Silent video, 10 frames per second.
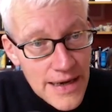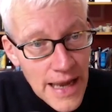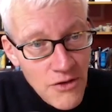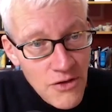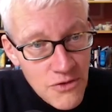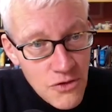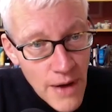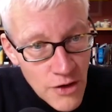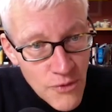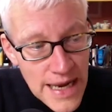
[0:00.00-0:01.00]
Now,
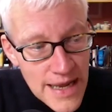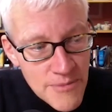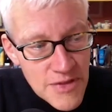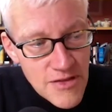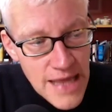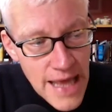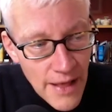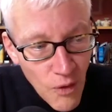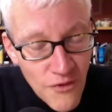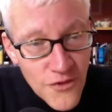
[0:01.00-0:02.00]
Gregory
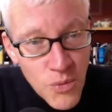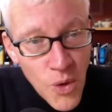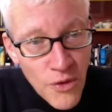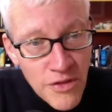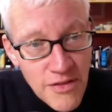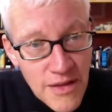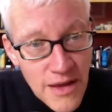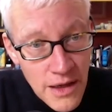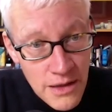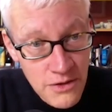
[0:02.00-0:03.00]
himself was
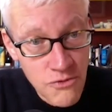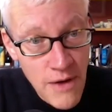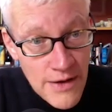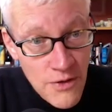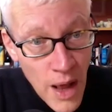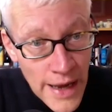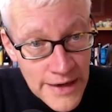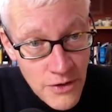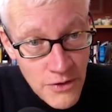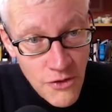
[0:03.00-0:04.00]
a great
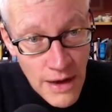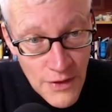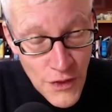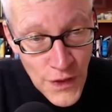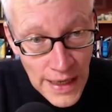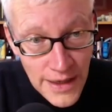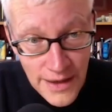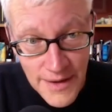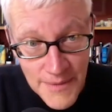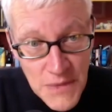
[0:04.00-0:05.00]
writer, a great
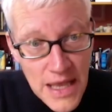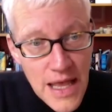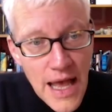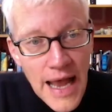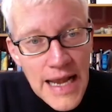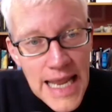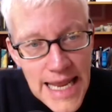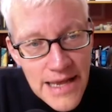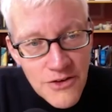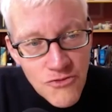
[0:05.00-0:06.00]
thinker, and
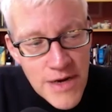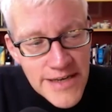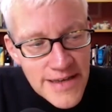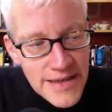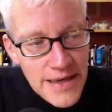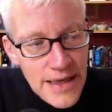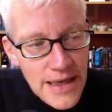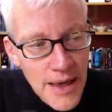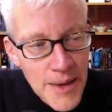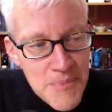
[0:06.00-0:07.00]
he had written
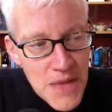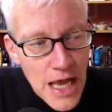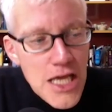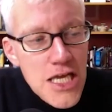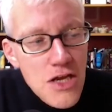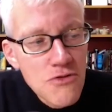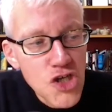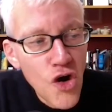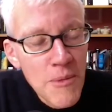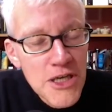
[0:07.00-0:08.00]
a
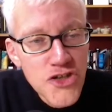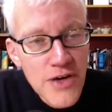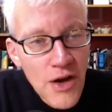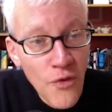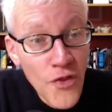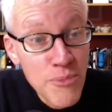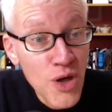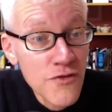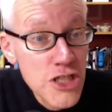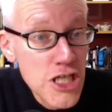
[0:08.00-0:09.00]
huge commentary on the
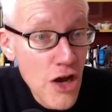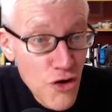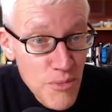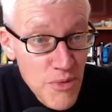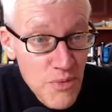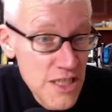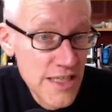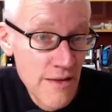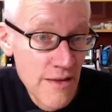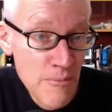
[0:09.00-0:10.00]
book of Job,
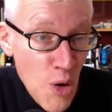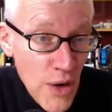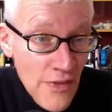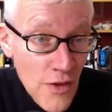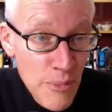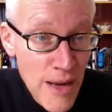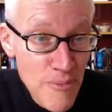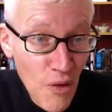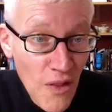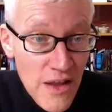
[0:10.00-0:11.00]
which is a book in the
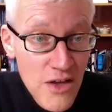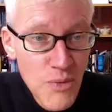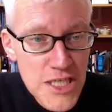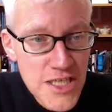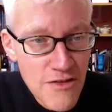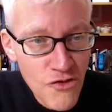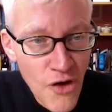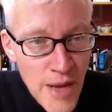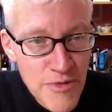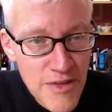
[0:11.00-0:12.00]
Bible, which
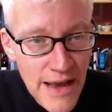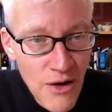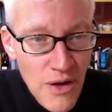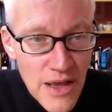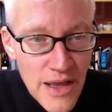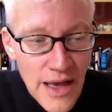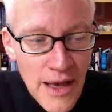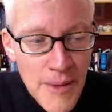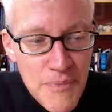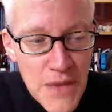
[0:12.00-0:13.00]
describes how
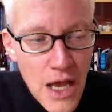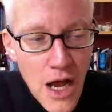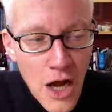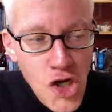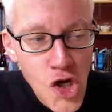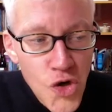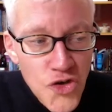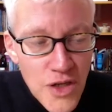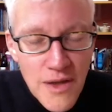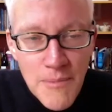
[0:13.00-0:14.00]
a
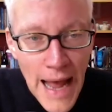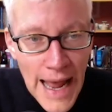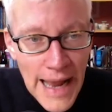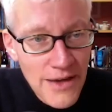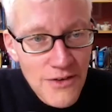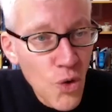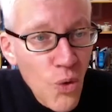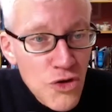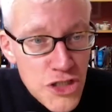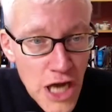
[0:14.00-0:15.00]
good man
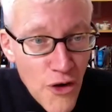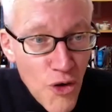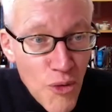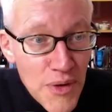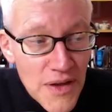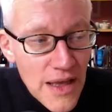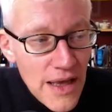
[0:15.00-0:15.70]
called Job